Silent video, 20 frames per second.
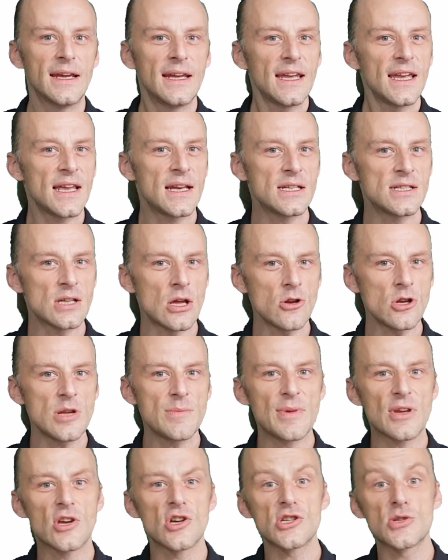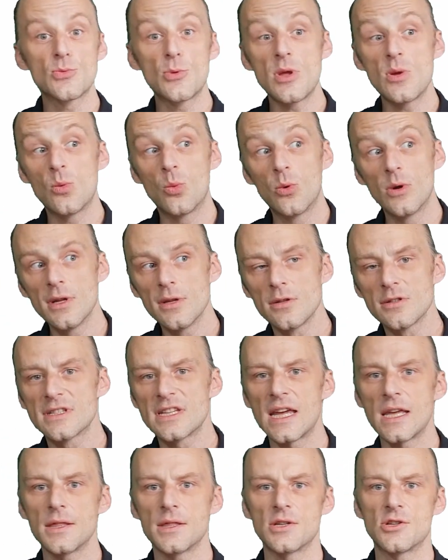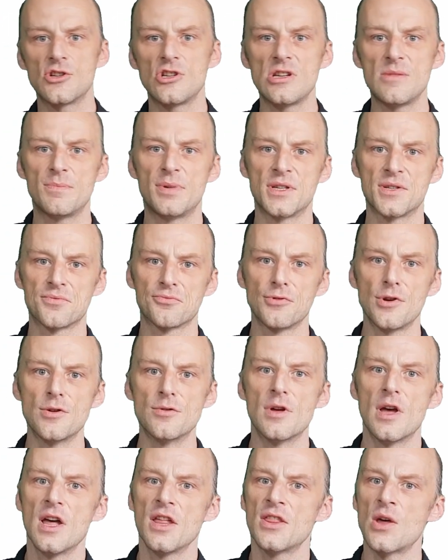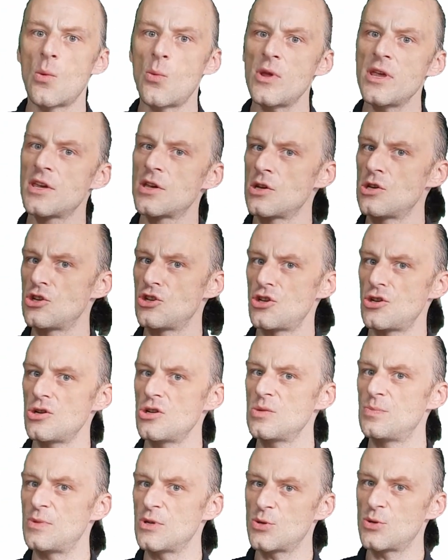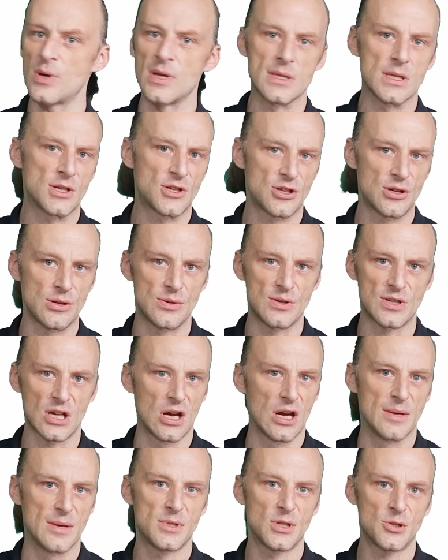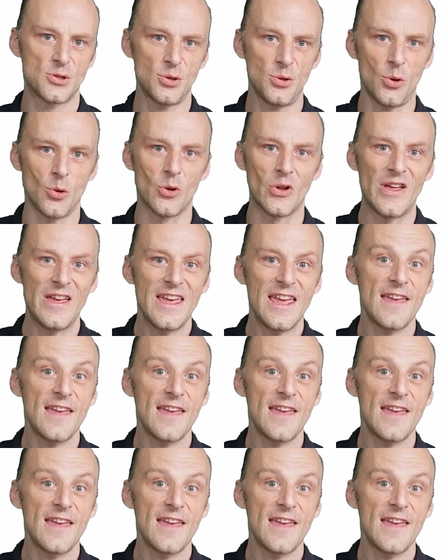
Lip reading: It is only because we will take the cheapest route that we can choose between the 2 types at all.